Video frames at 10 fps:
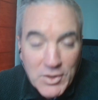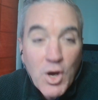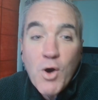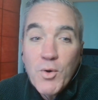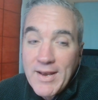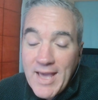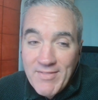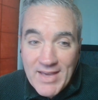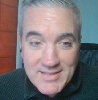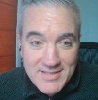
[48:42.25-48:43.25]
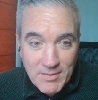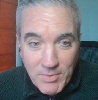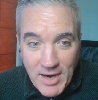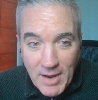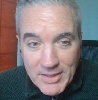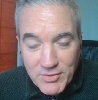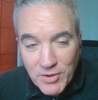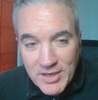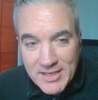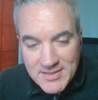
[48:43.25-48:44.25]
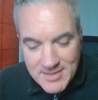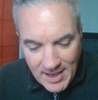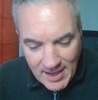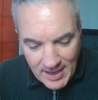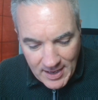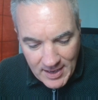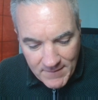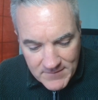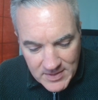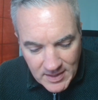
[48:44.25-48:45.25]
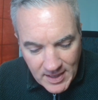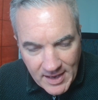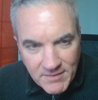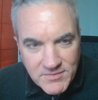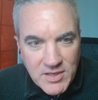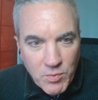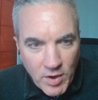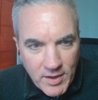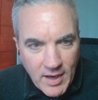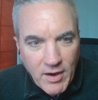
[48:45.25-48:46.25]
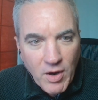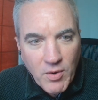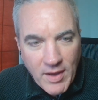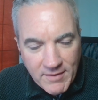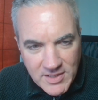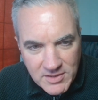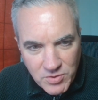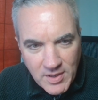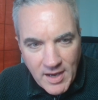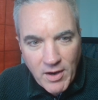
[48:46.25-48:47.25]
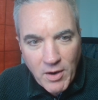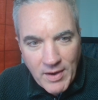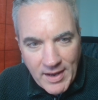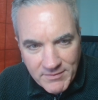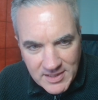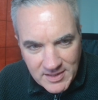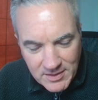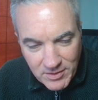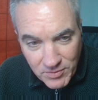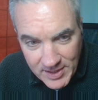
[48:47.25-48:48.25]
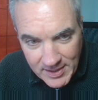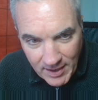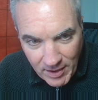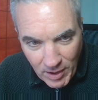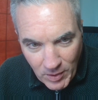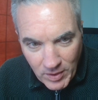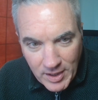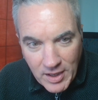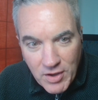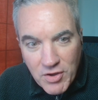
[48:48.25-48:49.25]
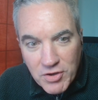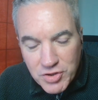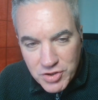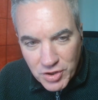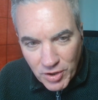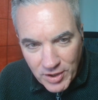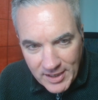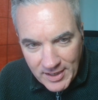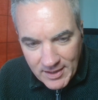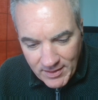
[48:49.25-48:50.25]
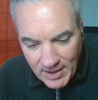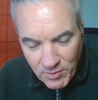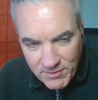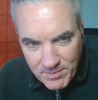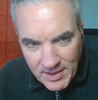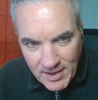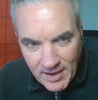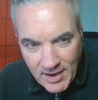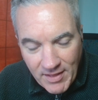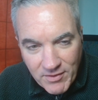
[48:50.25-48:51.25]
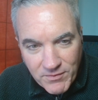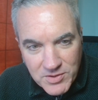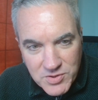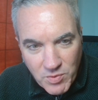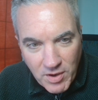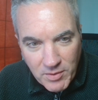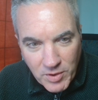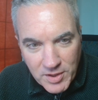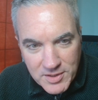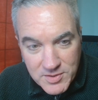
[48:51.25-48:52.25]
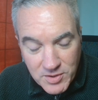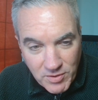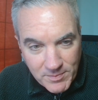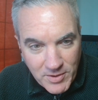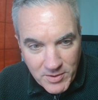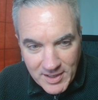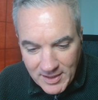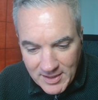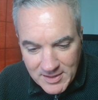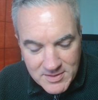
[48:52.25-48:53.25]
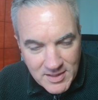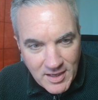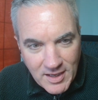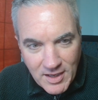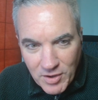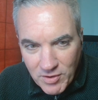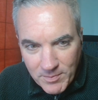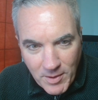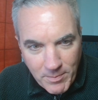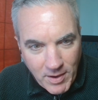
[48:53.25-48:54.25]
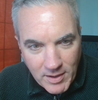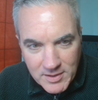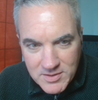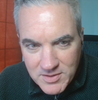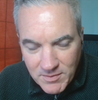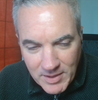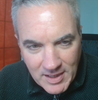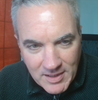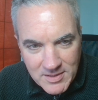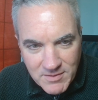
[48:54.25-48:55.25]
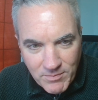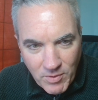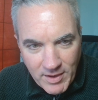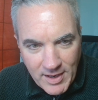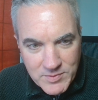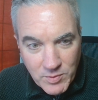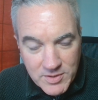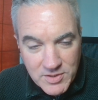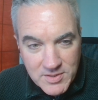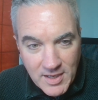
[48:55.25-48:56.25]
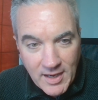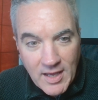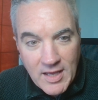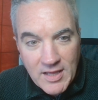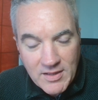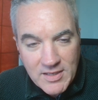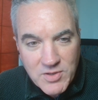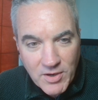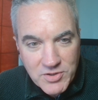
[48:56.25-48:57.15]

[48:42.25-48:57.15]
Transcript: No, and that's it. But I mean, there is a NFT 1.0, NFT 2.0, NFT 3.0 journey that we've been on. And the first one was CryptoKitties, CryptoPunks, the beginnings of Bored Apes, where it's just like, these are